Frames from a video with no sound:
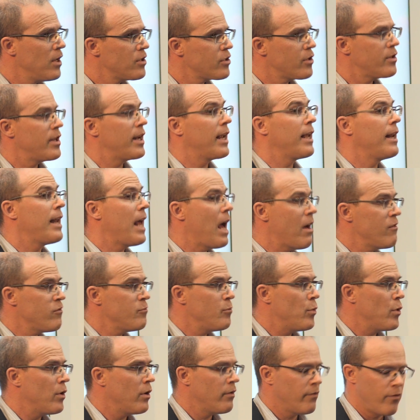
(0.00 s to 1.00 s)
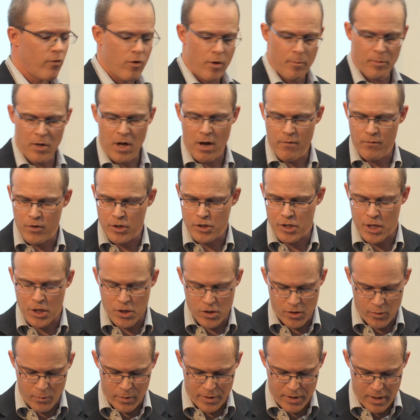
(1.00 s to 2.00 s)
so they can have a more informed
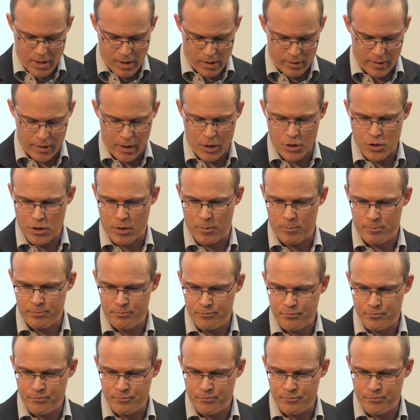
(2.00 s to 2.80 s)
conversation with their clinician.